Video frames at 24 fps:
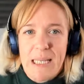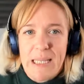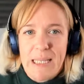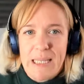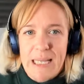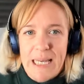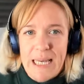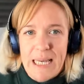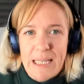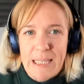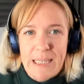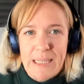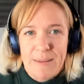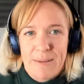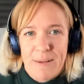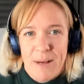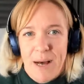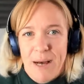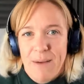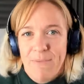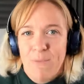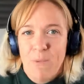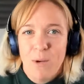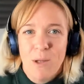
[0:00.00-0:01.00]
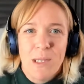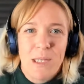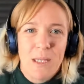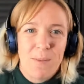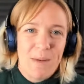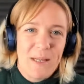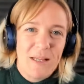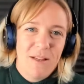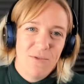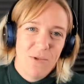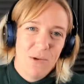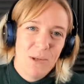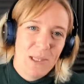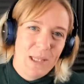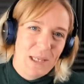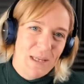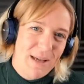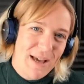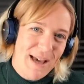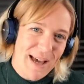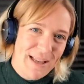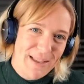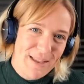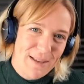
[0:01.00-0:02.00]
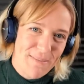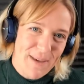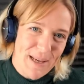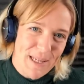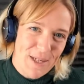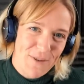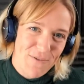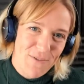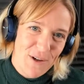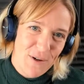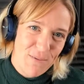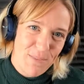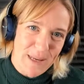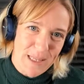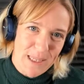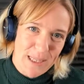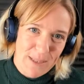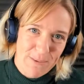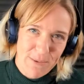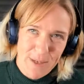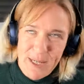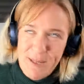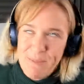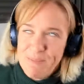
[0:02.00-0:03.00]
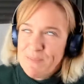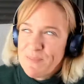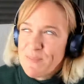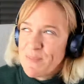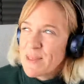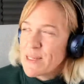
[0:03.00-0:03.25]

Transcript: it's it's I want to be the voice in your head that makes you feel better, right?